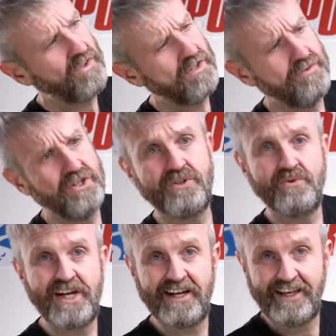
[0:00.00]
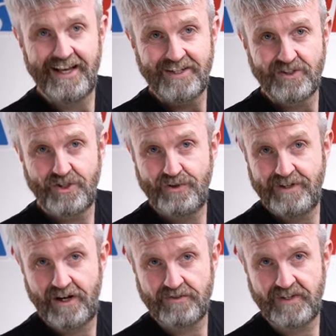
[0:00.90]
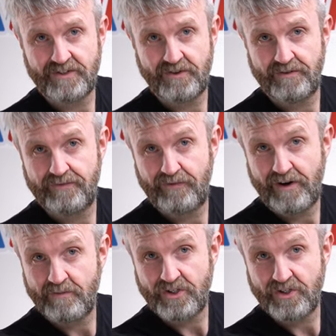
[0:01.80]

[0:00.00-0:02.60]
The vertical jacket has two large vents on the front,